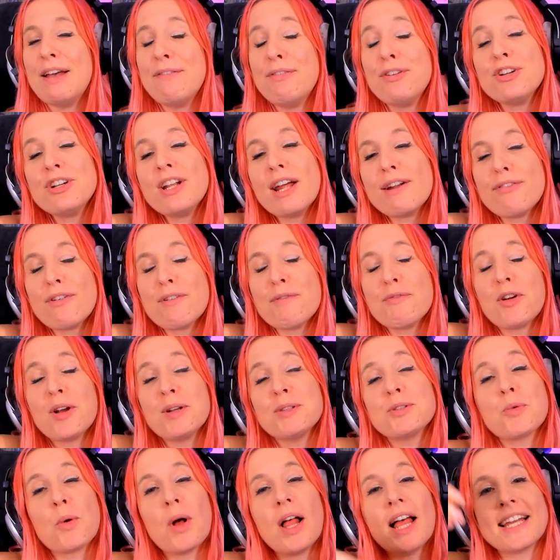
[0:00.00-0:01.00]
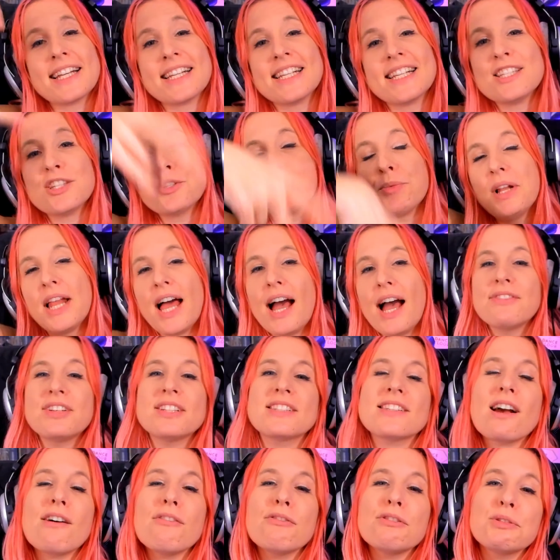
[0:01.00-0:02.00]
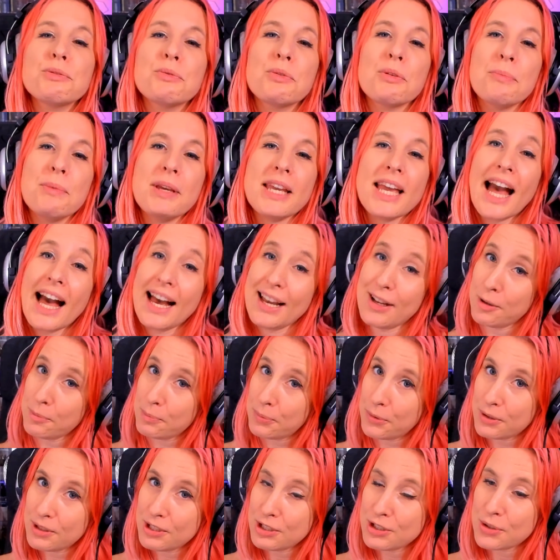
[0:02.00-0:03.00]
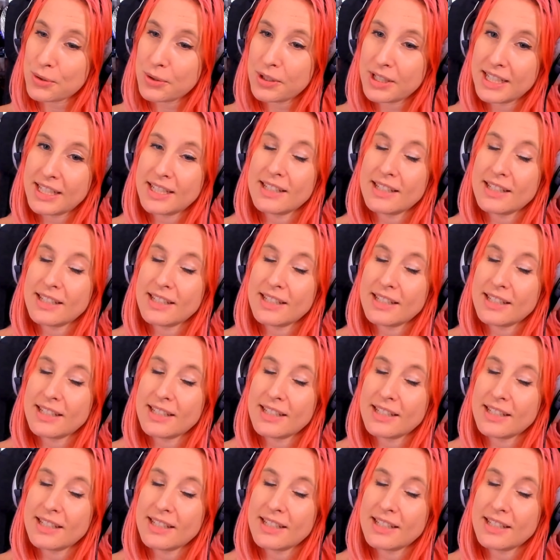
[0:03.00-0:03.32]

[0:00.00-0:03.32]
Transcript: if you're not from France, well, at least you will have discovered with me. I hope you enjoyed